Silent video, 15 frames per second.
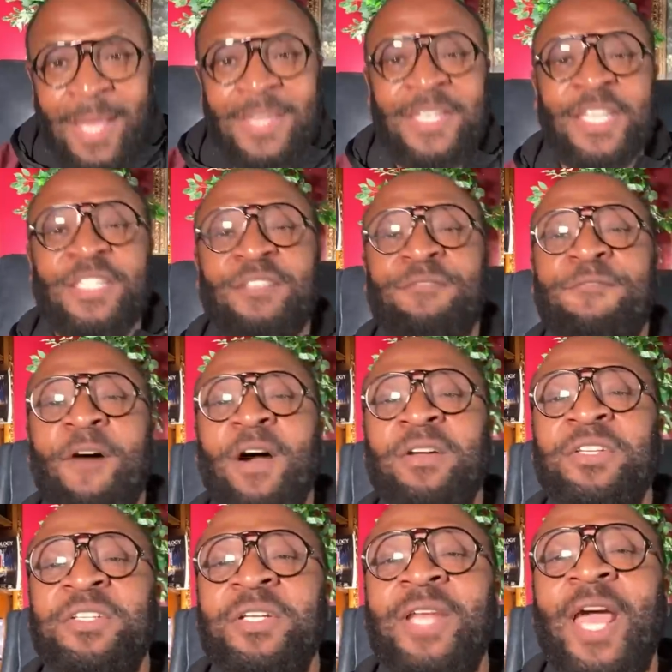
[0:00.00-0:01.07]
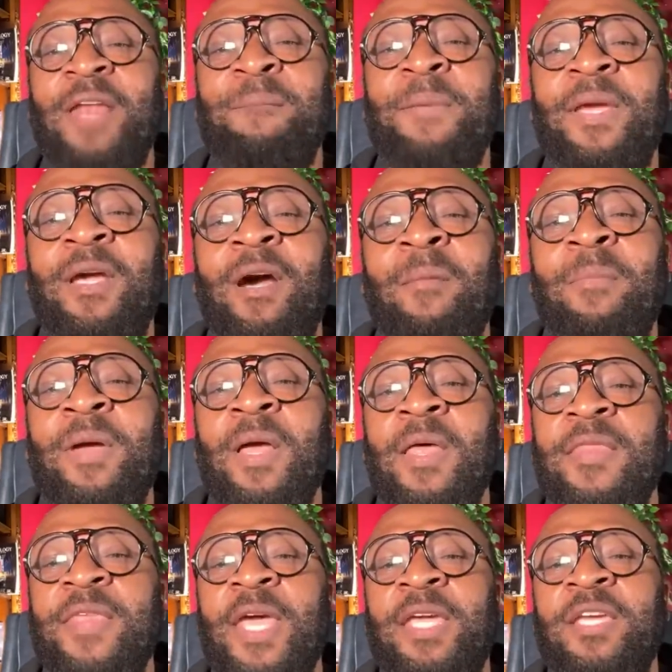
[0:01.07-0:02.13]
Dysfunction had become,
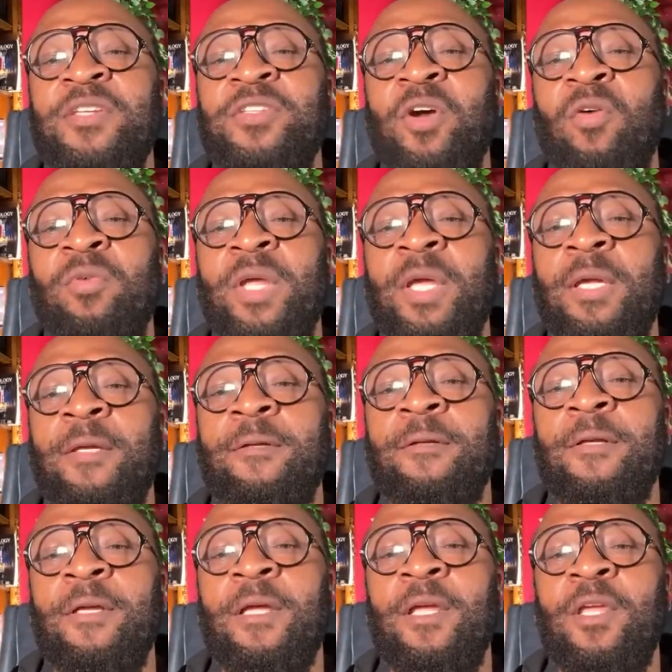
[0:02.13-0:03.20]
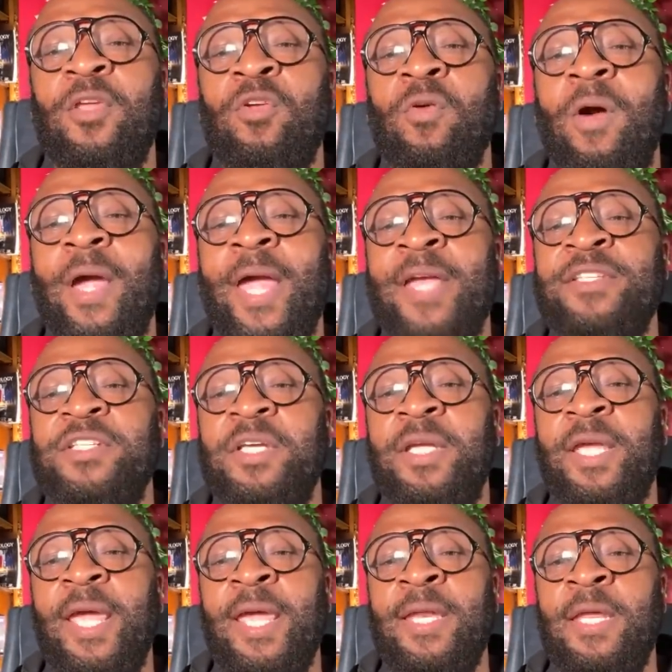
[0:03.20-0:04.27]
thank you, Tony, you are
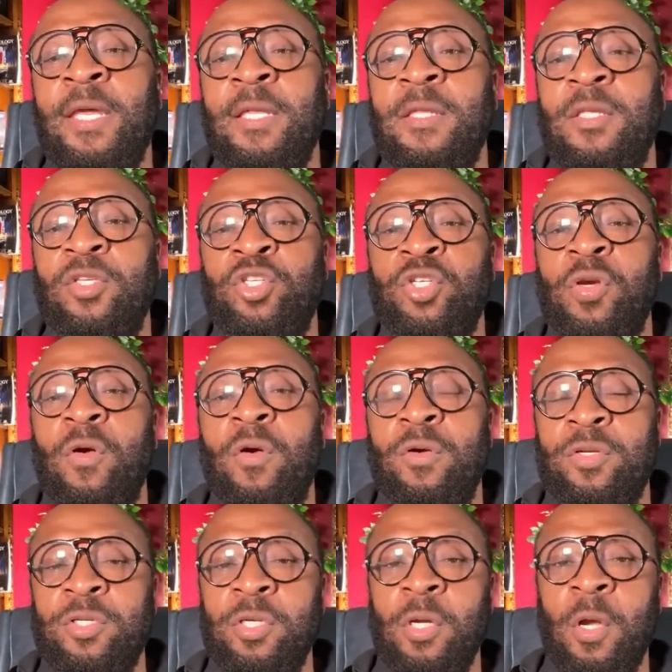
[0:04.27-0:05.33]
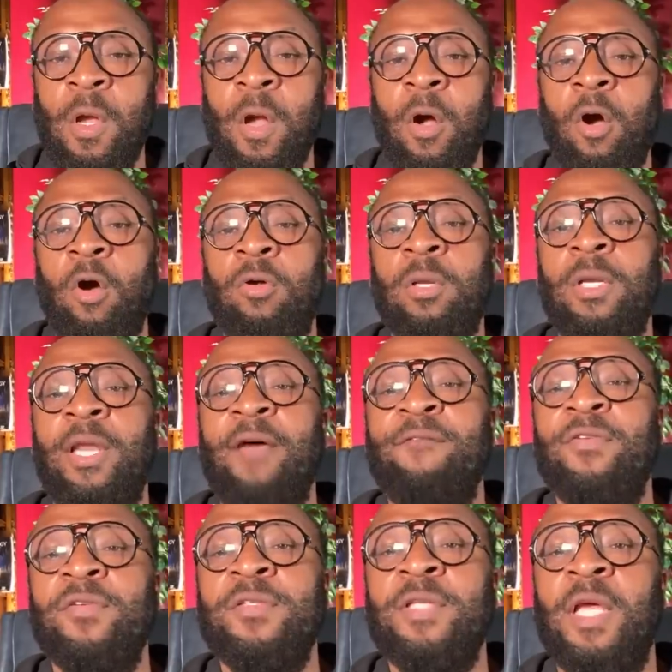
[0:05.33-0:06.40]
educating the church on
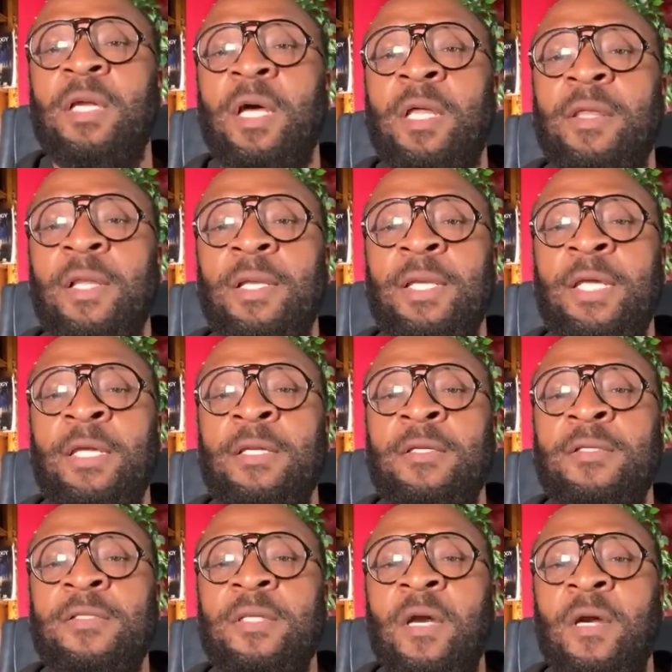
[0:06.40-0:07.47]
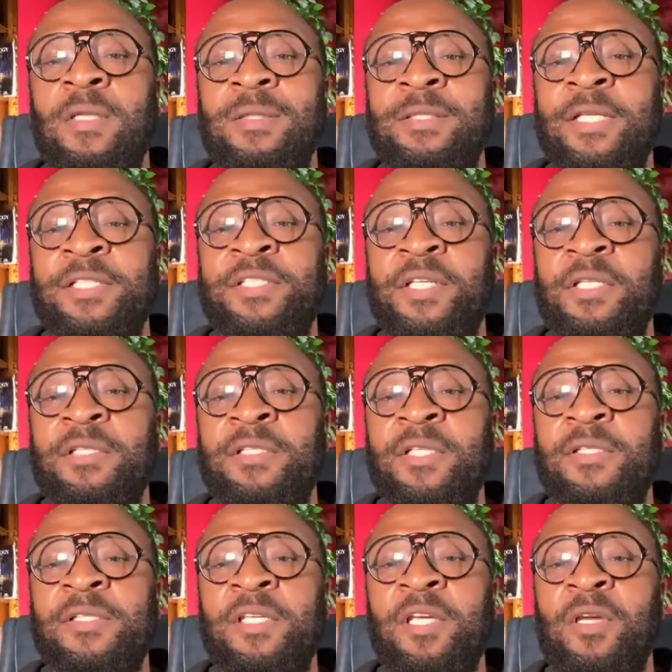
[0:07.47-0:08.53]
levels that other leaders aren't touching.
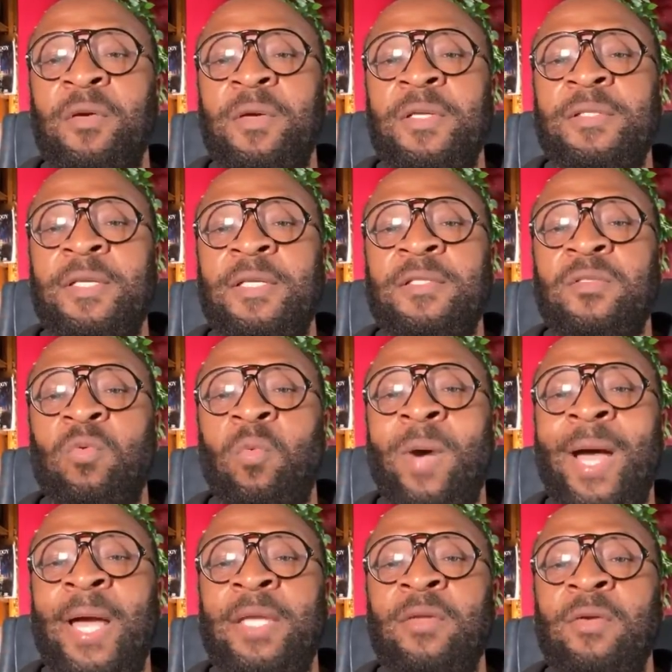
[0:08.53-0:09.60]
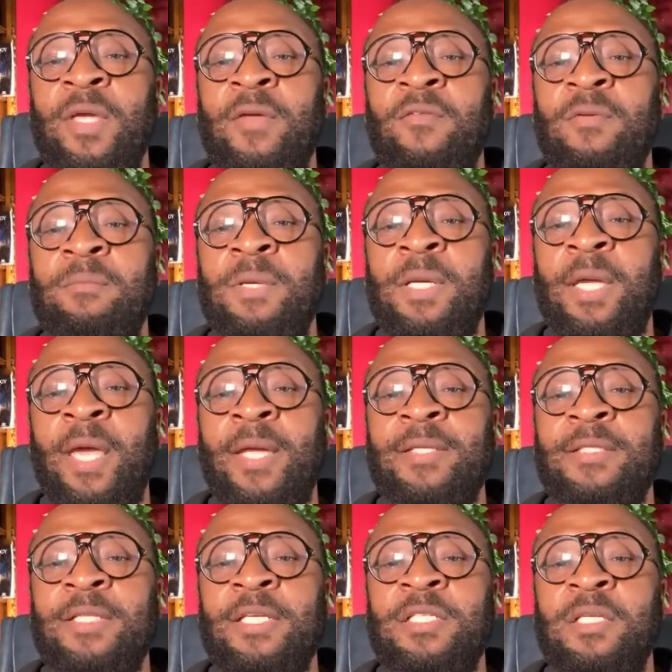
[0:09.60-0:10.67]
Just curious as to why you even began
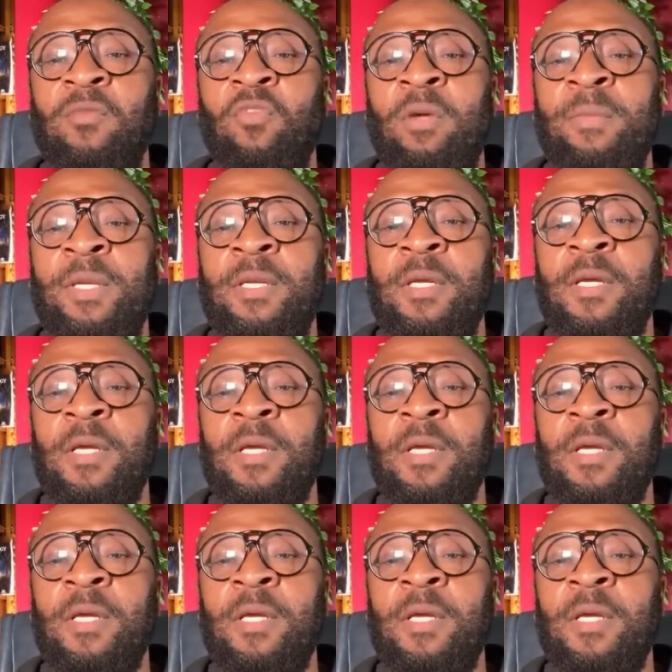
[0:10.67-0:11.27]
teaching women